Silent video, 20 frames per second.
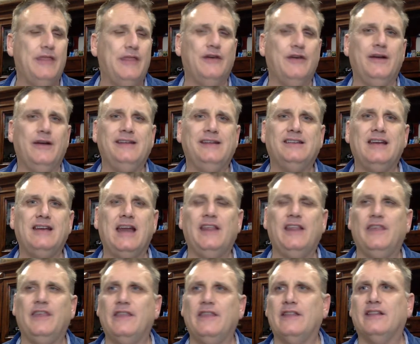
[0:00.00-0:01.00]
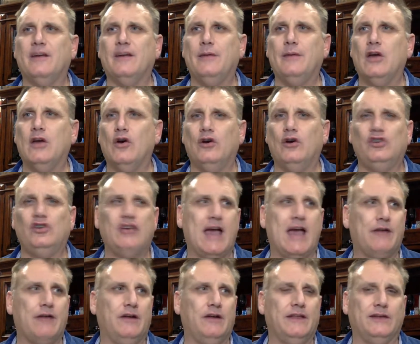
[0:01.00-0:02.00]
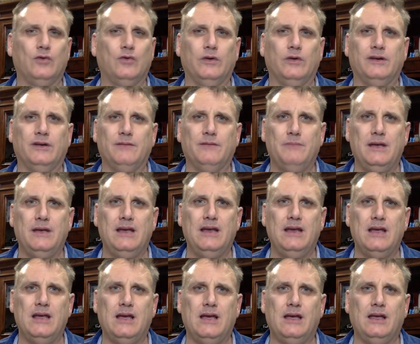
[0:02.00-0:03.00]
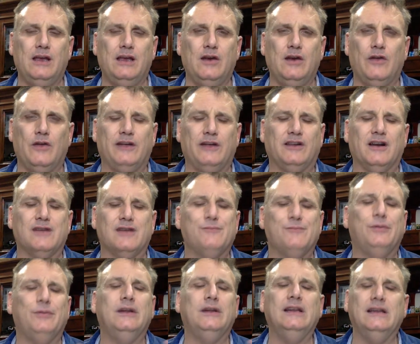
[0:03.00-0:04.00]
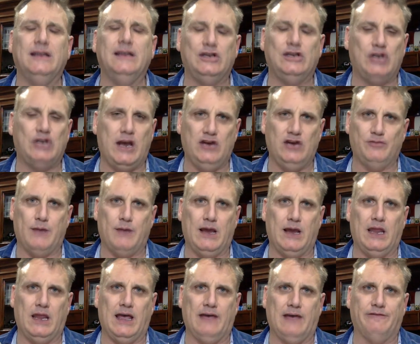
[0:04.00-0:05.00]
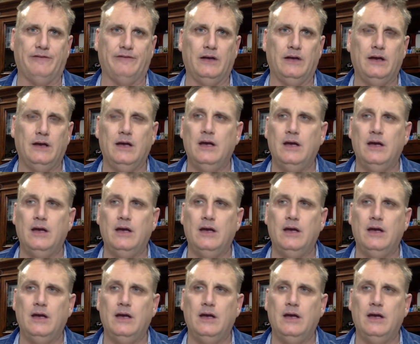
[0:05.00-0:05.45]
There isn't anything that's going to be earth-shattering that's going to be, that's going to completely change my life.